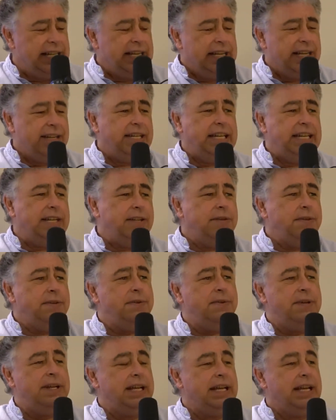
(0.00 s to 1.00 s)
How'd he
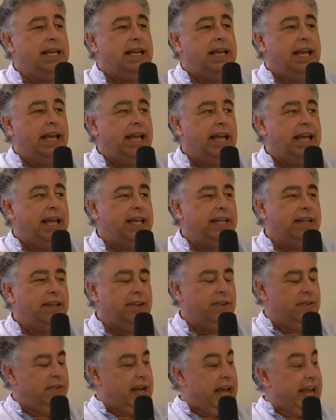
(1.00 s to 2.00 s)
do?" And,
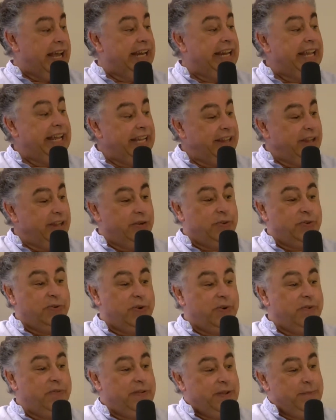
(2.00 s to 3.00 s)
I had hit the
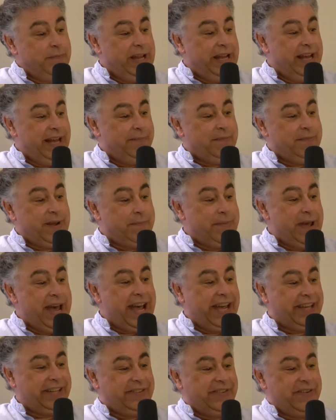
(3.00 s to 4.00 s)
trophy behind my
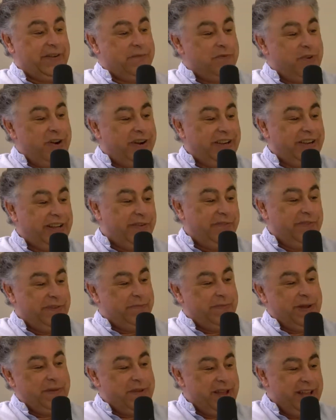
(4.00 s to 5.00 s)
back, so I'm walking with
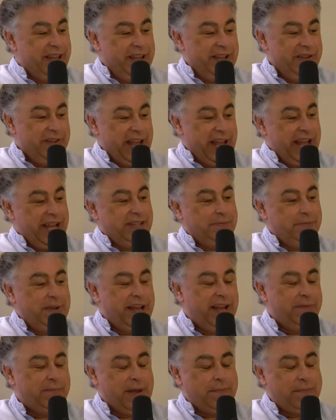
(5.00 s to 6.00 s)
my hands
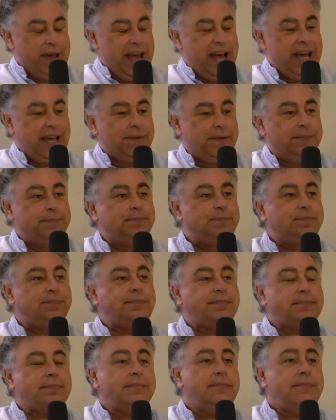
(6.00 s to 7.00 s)
behind my back.
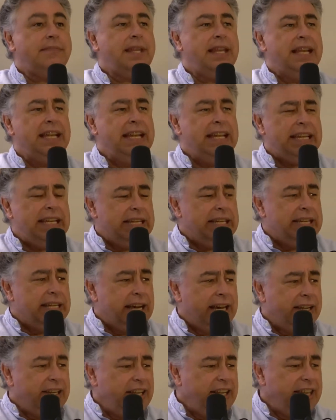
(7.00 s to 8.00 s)

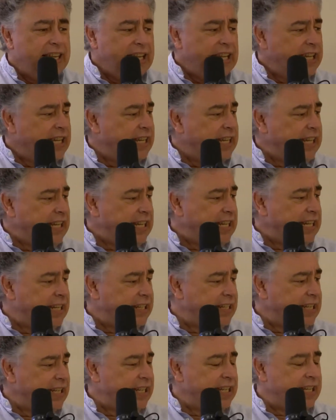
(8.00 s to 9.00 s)
"How do you think he did?
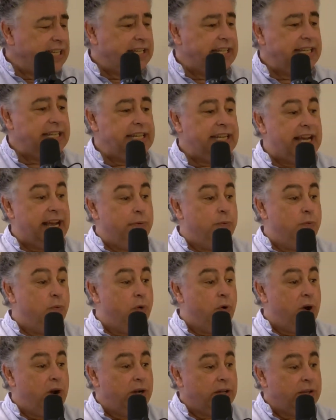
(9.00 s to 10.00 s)
How do you think he did?" I
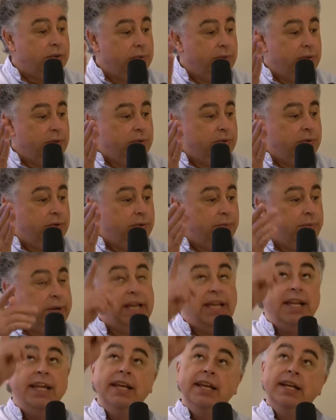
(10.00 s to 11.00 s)
walked through the
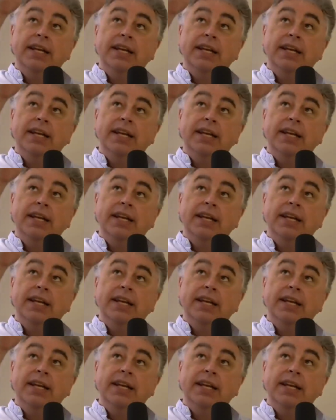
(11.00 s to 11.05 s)
doorway.